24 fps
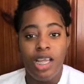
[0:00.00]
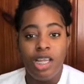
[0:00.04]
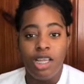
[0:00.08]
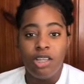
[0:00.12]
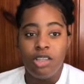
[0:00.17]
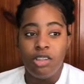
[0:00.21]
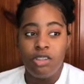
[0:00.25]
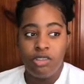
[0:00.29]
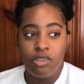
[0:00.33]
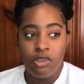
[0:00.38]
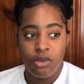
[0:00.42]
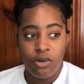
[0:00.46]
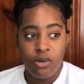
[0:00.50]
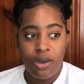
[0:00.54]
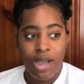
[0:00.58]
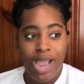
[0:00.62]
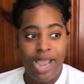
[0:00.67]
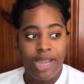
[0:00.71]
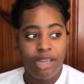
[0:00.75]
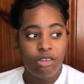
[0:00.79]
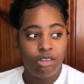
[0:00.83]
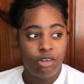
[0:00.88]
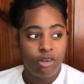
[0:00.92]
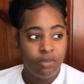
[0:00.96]
So
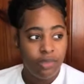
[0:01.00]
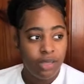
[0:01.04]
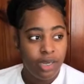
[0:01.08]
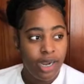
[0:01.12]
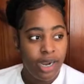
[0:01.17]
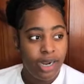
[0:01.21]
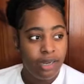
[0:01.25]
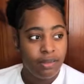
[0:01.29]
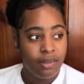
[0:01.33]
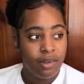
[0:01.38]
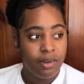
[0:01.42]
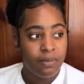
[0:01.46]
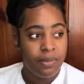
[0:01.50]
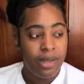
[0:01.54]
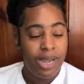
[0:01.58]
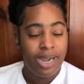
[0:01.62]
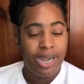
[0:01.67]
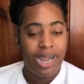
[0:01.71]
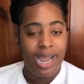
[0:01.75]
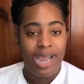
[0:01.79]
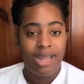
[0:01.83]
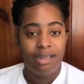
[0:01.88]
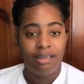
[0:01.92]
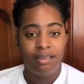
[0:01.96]
I drove the car to the back.
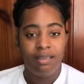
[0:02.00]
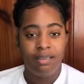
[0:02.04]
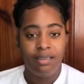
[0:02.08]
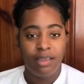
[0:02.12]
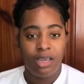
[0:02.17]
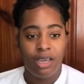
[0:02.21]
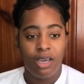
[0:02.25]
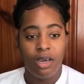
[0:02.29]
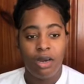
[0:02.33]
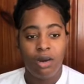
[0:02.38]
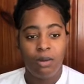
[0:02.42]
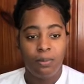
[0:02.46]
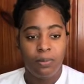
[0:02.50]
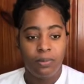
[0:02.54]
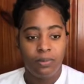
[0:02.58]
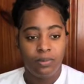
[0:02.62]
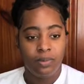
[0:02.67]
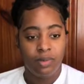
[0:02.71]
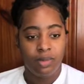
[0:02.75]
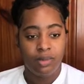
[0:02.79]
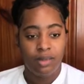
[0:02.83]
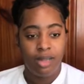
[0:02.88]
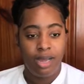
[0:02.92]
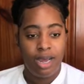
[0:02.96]
I had to stay up
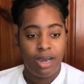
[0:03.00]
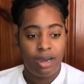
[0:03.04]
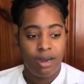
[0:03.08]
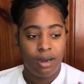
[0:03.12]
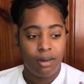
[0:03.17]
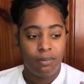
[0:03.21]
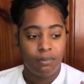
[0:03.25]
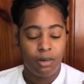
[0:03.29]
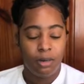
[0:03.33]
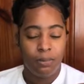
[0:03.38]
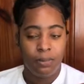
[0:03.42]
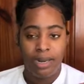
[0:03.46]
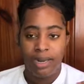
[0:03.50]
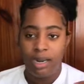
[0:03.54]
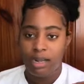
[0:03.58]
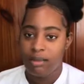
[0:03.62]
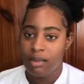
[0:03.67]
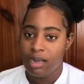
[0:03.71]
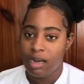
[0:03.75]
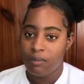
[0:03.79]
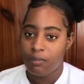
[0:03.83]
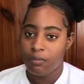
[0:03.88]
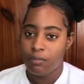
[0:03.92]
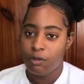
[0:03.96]
at the
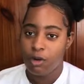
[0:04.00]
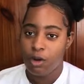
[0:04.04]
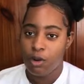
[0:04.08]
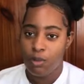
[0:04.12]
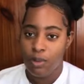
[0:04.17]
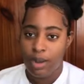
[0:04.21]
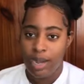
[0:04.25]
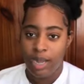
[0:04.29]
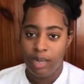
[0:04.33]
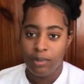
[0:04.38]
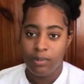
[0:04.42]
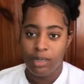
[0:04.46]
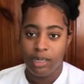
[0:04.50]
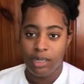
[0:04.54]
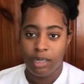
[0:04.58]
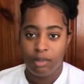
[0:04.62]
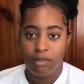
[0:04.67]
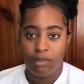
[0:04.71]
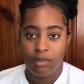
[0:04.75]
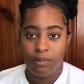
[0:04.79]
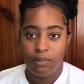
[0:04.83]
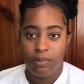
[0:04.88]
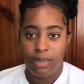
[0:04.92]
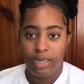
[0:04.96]
top for a while because
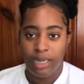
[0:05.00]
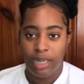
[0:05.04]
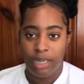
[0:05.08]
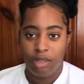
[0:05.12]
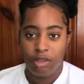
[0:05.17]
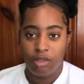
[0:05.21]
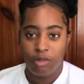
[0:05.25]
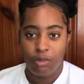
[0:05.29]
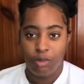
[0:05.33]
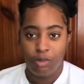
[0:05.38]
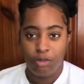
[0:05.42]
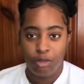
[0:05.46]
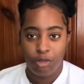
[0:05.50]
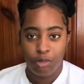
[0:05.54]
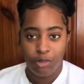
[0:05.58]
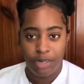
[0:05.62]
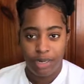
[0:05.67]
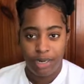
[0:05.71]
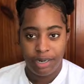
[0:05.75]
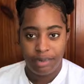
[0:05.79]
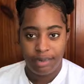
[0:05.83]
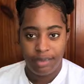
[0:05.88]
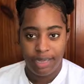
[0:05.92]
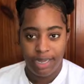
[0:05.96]
somebody else was doing
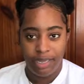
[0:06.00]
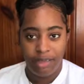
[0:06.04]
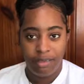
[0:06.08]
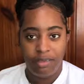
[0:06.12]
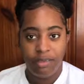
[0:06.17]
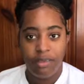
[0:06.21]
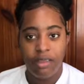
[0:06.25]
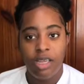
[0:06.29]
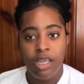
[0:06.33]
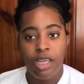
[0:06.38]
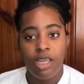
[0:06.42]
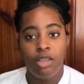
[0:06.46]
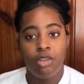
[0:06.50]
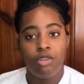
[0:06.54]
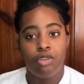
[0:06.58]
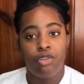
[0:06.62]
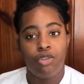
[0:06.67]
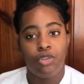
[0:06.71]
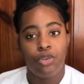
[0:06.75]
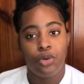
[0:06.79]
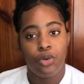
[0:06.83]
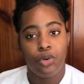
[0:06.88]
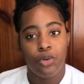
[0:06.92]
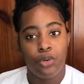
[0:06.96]
their test.
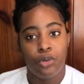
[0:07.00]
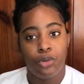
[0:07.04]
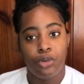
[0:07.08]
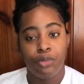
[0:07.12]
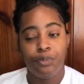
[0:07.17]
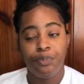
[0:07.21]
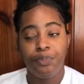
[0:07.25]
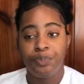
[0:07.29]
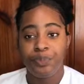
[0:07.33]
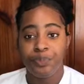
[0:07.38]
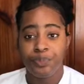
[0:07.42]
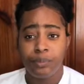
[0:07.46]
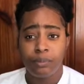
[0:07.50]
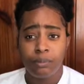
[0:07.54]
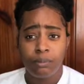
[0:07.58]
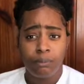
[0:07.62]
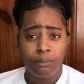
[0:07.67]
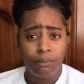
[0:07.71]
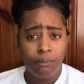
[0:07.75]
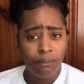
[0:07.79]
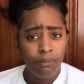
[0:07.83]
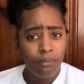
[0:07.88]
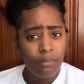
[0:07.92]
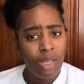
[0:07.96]
So
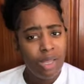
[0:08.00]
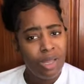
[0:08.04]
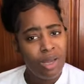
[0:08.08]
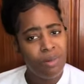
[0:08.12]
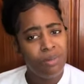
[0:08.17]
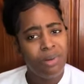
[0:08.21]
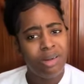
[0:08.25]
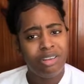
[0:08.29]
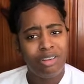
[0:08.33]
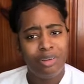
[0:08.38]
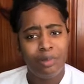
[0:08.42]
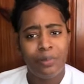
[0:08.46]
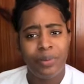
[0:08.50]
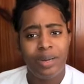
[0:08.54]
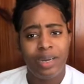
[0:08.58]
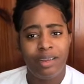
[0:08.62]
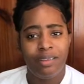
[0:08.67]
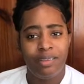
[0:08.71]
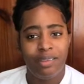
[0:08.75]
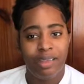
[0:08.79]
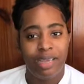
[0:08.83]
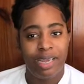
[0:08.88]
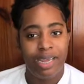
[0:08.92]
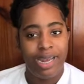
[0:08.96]
I watched the
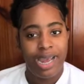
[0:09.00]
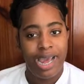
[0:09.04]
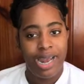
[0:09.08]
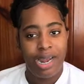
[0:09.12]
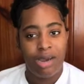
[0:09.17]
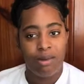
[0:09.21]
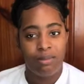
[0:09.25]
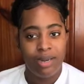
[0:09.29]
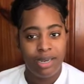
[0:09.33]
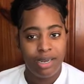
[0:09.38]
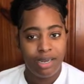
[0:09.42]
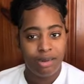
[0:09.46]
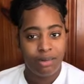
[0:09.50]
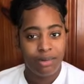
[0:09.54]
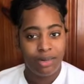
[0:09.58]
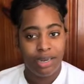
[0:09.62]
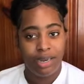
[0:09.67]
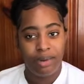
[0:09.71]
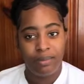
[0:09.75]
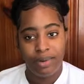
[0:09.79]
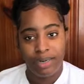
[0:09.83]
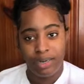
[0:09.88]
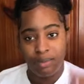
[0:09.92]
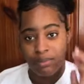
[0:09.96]
person, and I went down
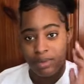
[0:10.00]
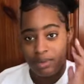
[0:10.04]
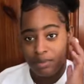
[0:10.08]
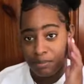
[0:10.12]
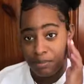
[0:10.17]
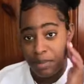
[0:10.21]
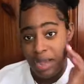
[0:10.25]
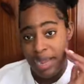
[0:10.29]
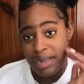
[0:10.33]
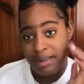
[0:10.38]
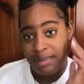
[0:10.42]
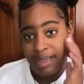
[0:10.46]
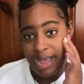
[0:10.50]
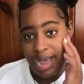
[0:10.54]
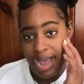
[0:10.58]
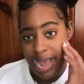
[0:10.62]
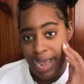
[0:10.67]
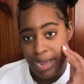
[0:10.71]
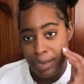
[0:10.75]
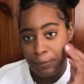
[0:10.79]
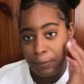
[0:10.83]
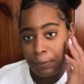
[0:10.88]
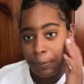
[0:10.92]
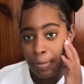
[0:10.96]
there when it was my
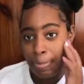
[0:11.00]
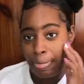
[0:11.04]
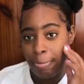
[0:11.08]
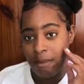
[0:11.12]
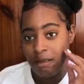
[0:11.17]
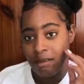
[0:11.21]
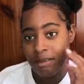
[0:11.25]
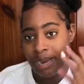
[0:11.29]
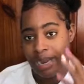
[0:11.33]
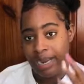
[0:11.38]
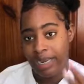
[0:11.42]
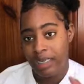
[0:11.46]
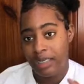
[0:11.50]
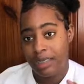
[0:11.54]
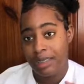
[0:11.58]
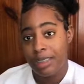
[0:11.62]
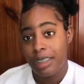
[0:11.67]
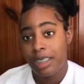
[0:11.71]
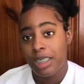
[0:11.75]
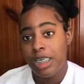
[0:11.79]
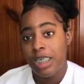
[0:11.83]
time, right?